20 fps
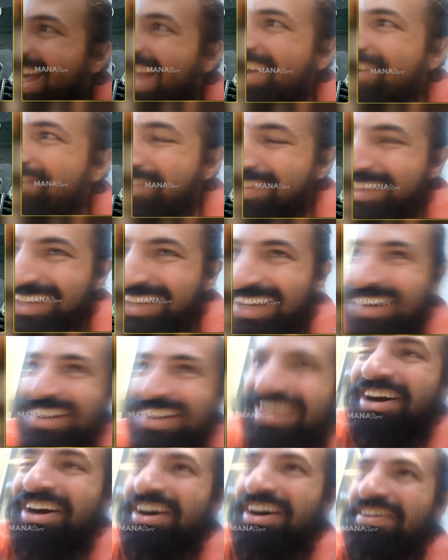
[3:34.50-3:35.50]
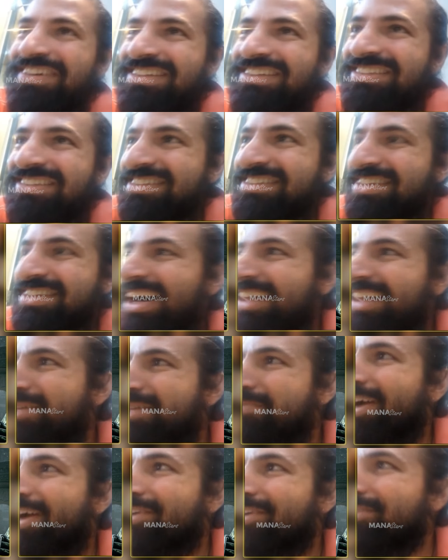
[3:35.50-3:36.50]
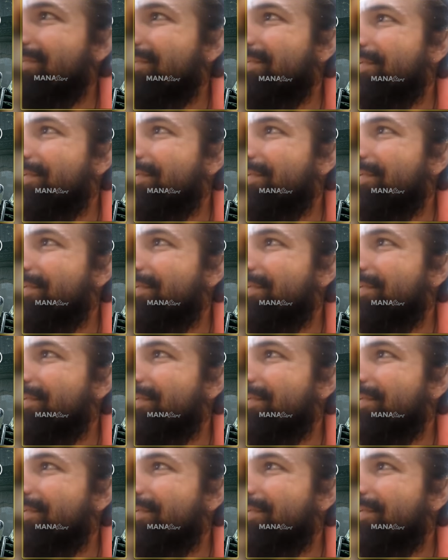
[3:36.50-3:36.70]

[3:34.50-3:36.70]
I don't think I'm nervous kaade, I don't